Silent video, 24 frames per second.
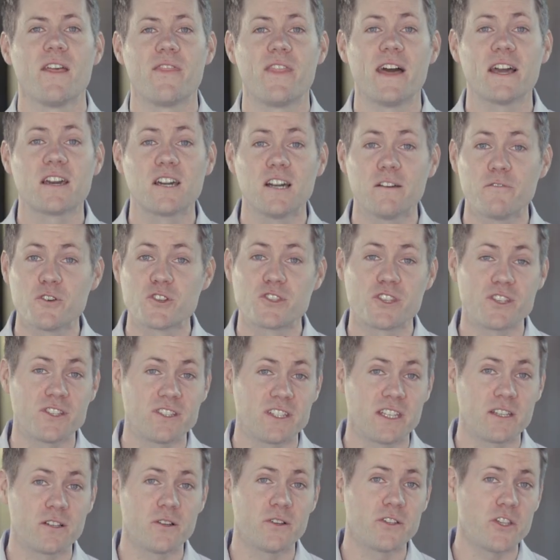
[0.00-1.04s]
That covers the
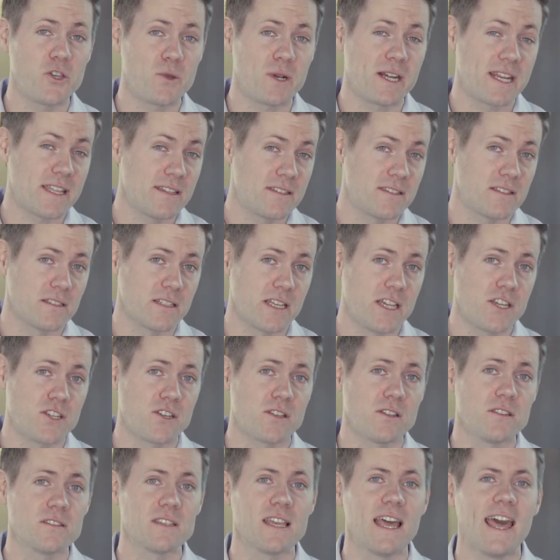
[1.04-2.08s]
single unit
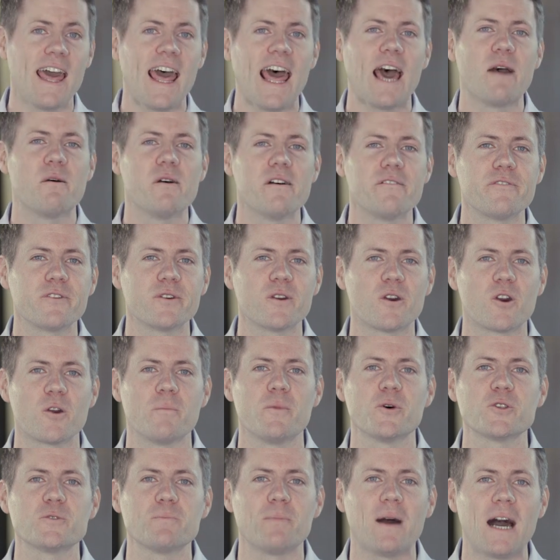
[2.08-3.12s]
installations. However, our
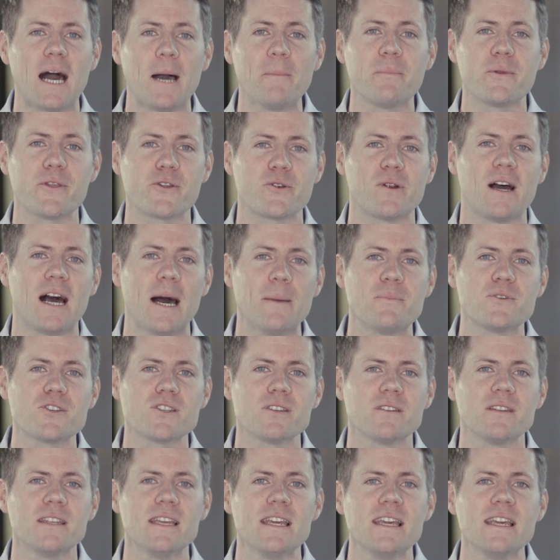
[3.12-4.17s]
most popular
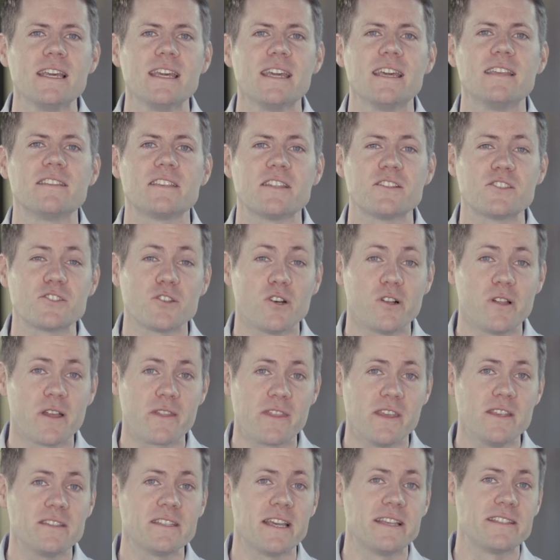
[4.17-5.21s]
option is installing
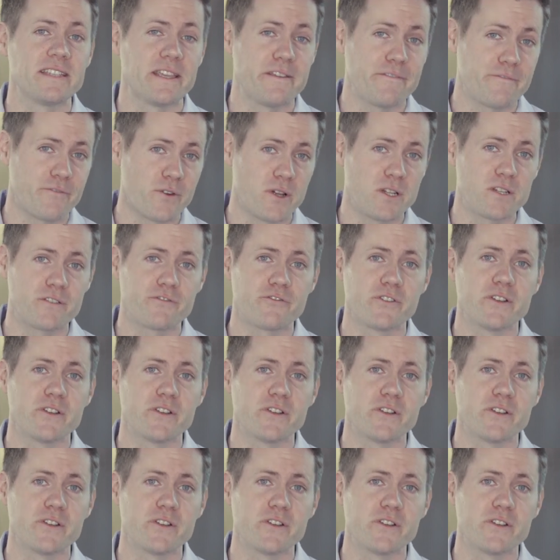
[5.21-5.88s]
these as a fridge